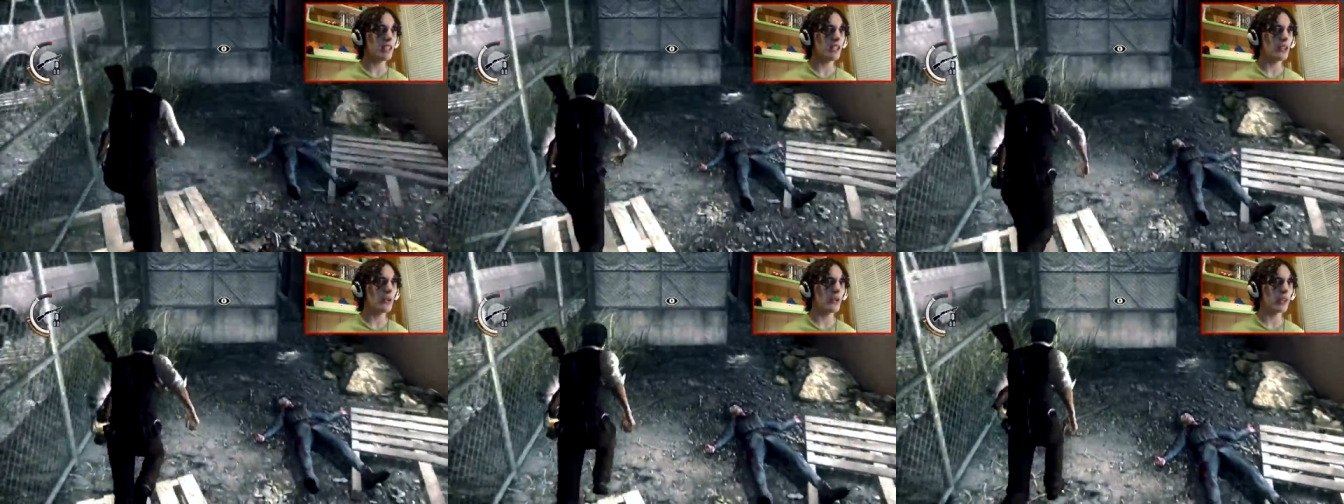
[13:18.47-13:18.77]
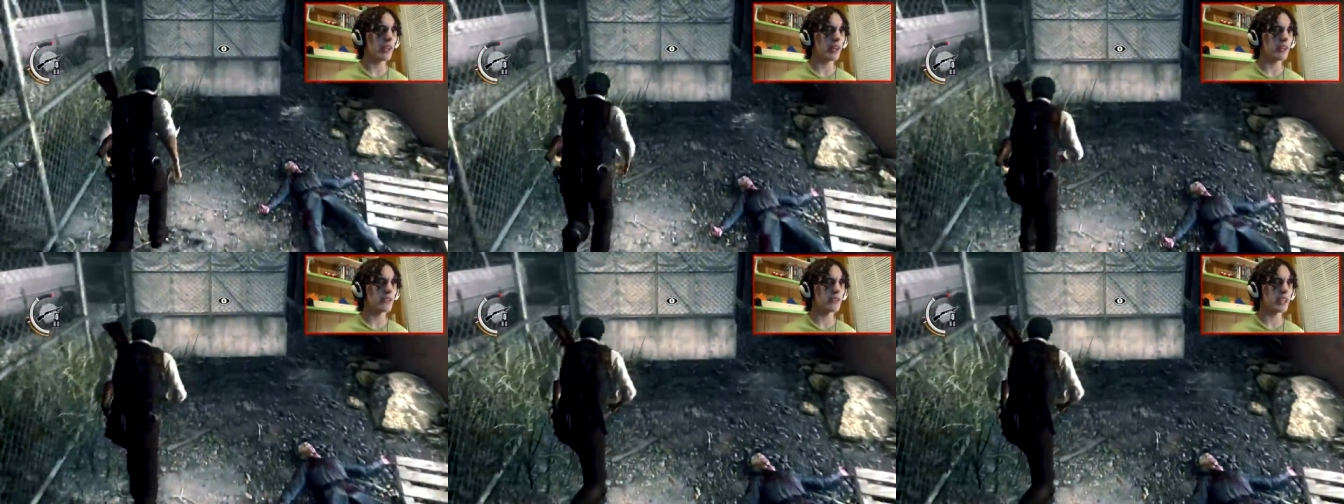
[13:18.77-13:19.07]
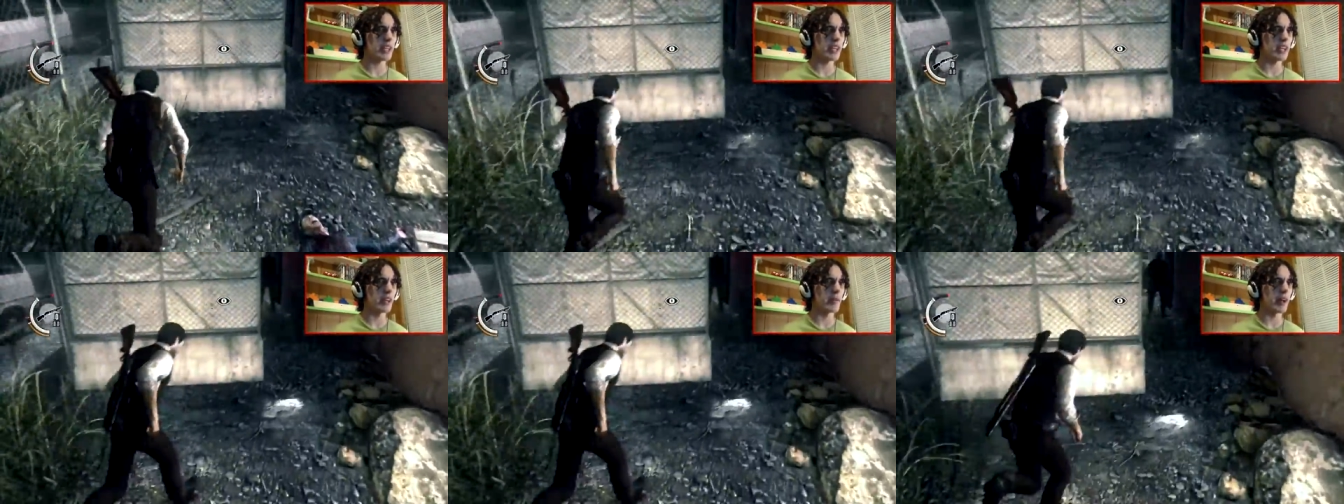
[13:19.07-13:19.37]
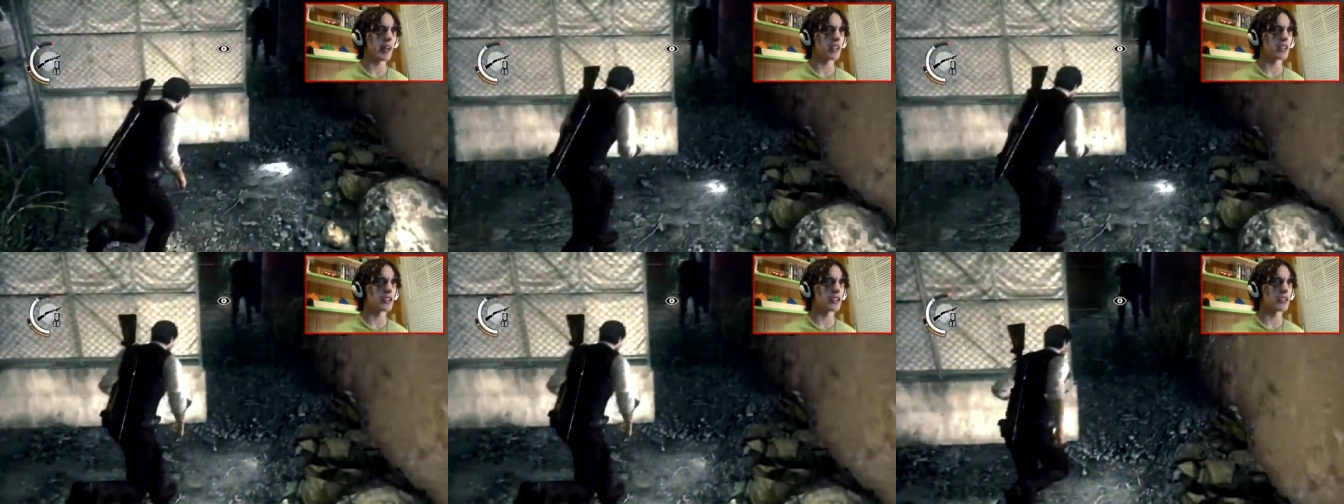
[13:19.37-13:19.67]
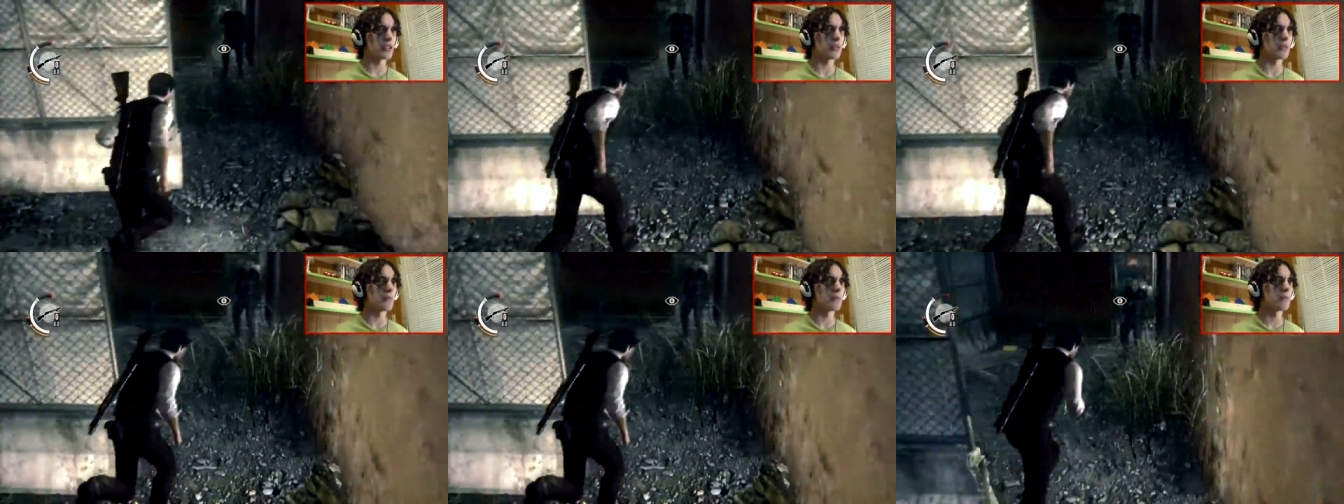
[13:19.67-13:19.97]
No, I don't care about
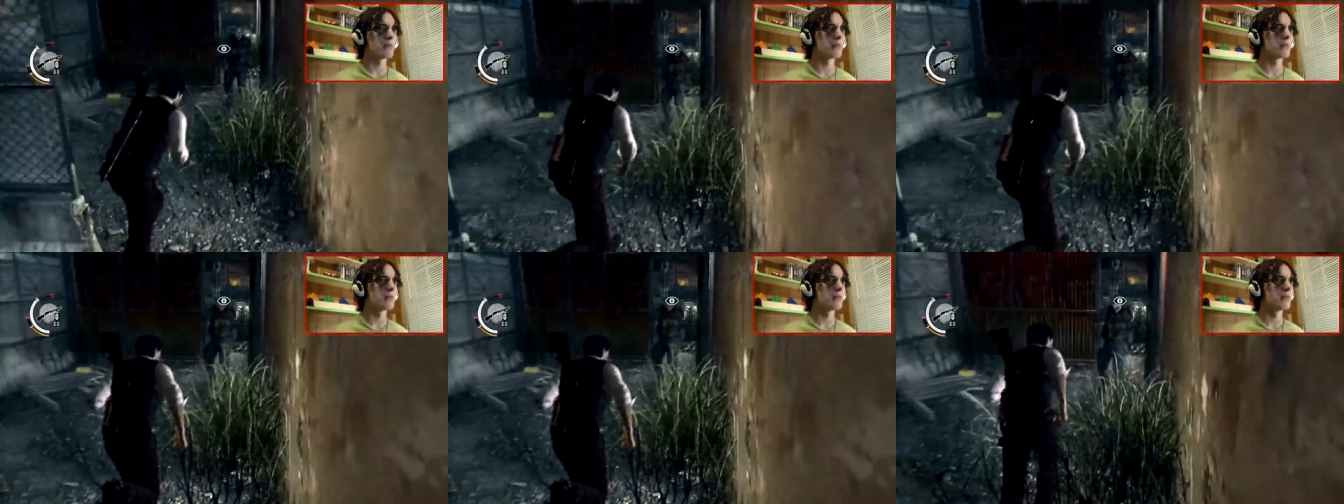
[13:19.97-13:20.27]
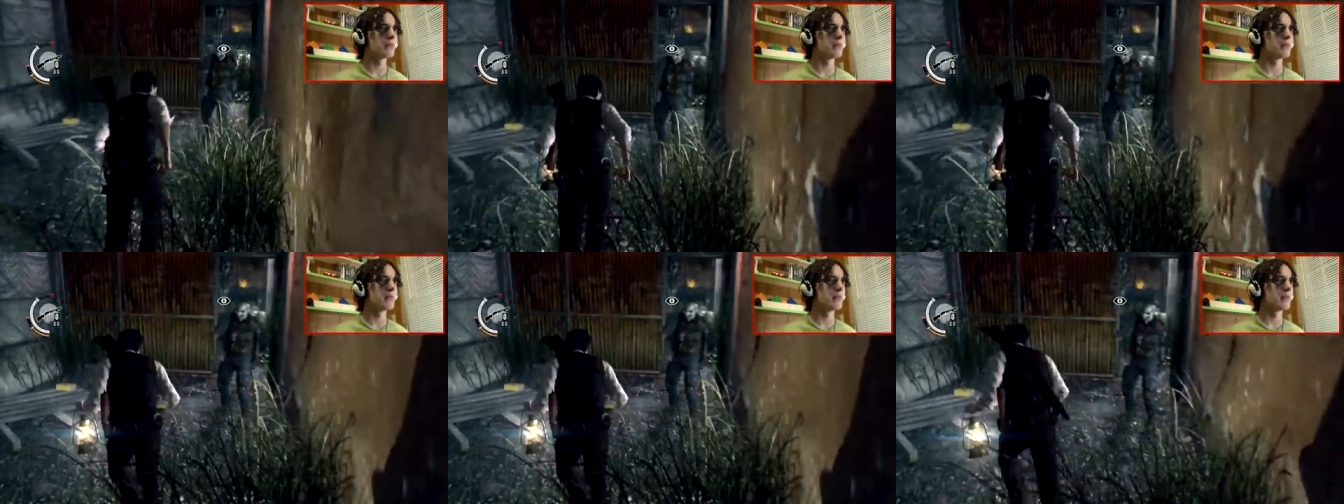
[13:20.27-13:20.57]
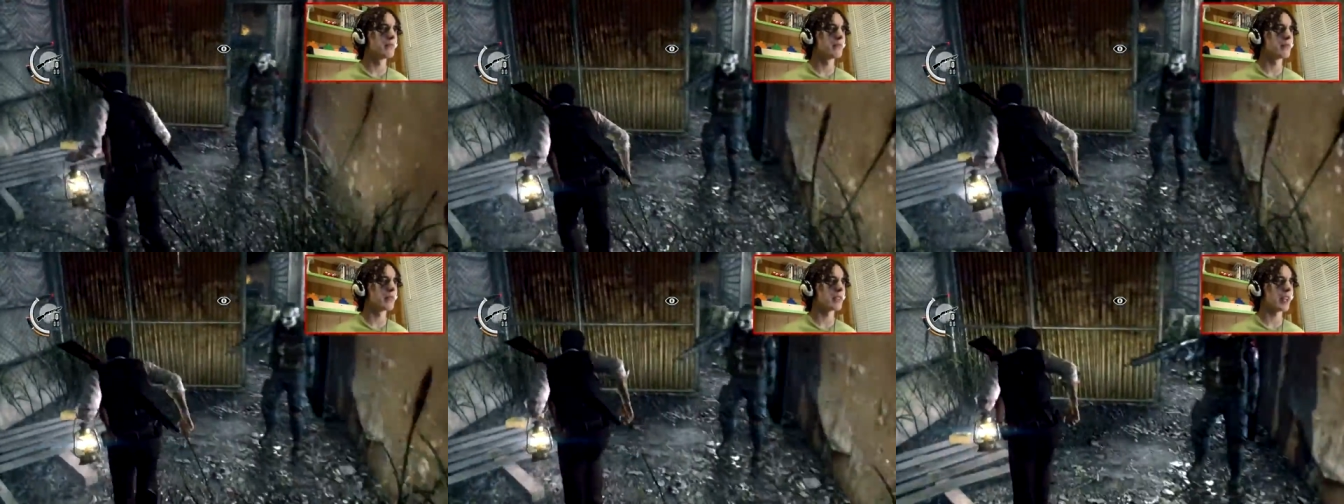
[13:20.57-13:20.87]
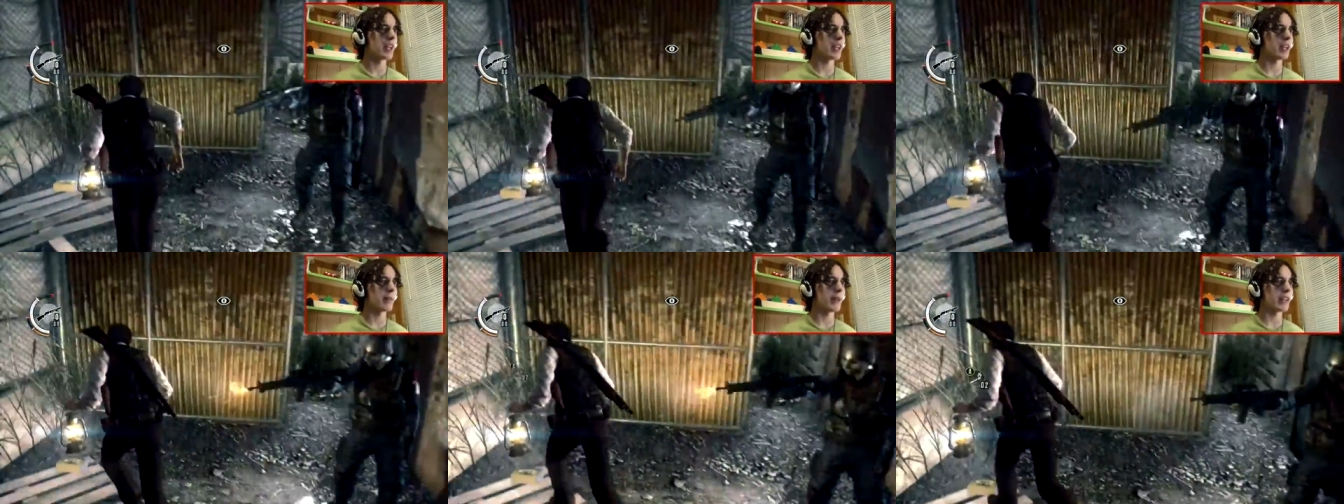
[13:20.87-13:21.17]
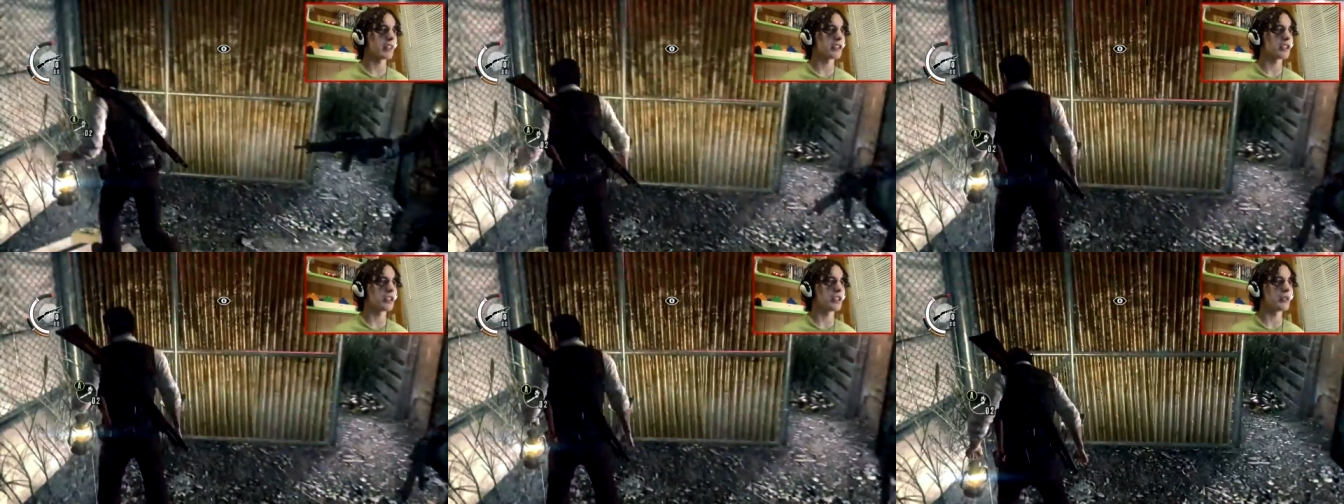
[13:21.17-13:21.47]
you. Care
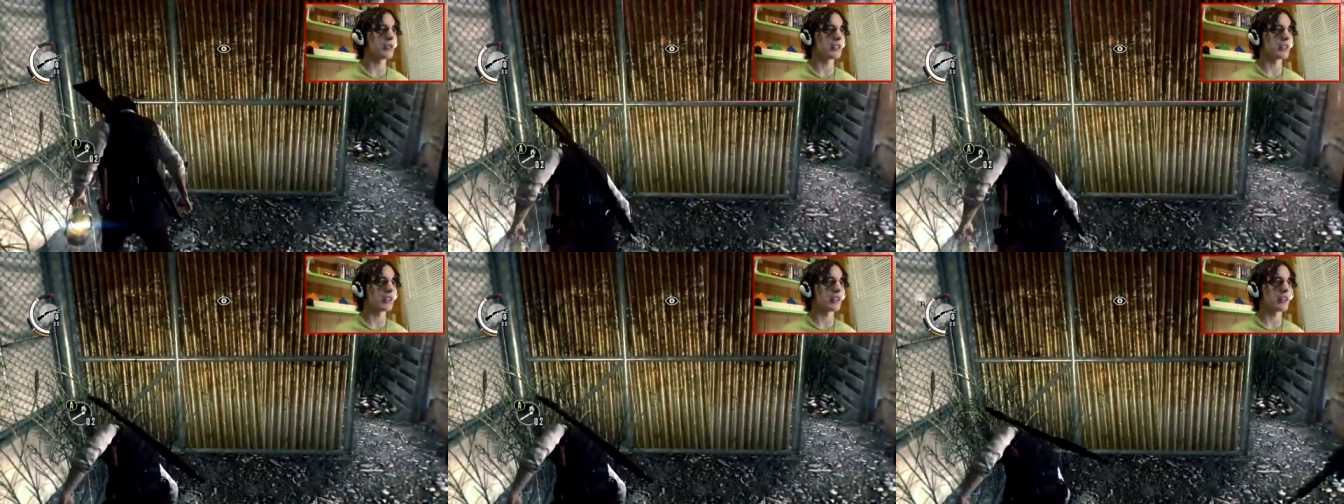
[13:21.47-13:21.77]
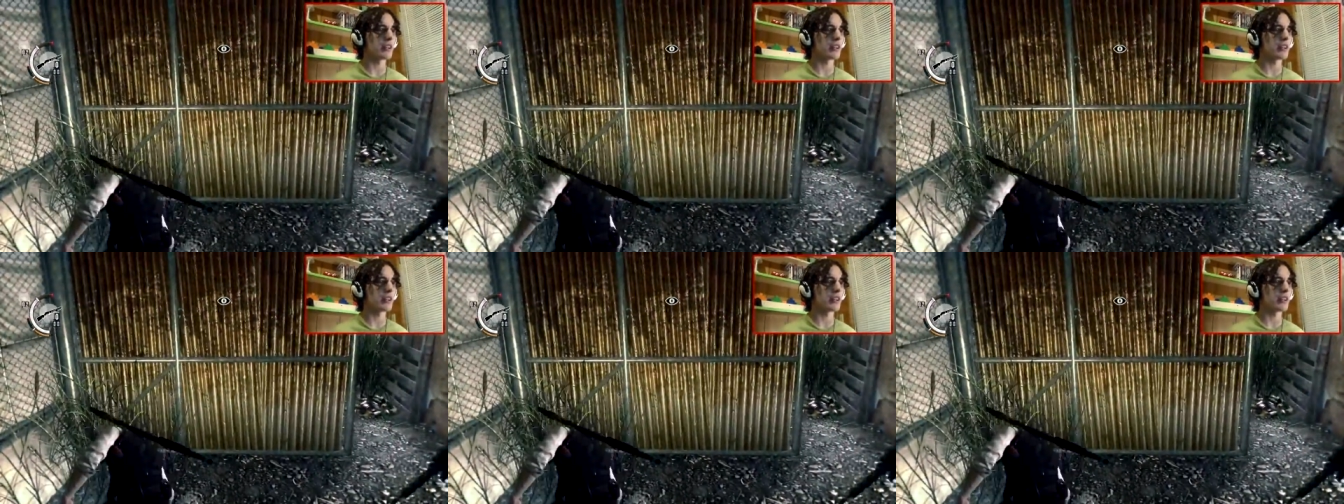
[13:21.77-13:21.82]
about you with the